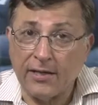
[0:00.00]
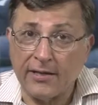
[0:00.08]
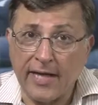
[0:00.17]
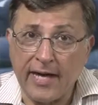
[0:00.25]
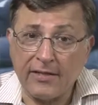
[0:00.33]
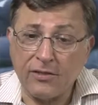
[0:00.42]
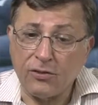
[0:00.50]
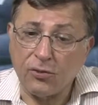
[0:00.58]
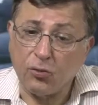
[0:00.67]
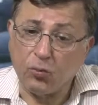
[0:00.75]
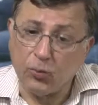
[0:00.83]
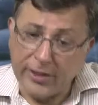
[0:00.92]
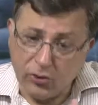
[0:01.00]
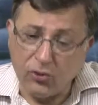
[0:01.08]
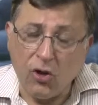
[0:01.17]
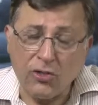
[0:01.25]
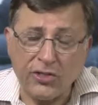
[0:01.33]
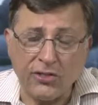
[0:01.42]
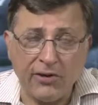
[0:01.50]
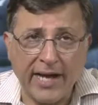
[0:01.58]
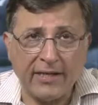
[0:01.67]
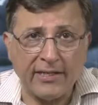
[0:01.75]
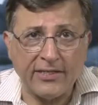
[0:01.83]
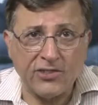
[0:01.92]
that we do not
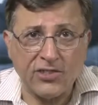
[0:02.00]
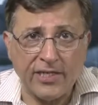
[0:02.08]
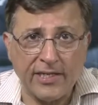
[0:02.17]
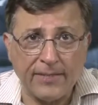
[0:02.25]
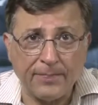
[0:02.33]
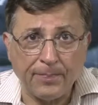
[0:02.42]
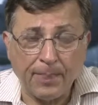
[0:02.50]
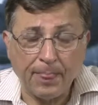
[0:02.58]
directly see,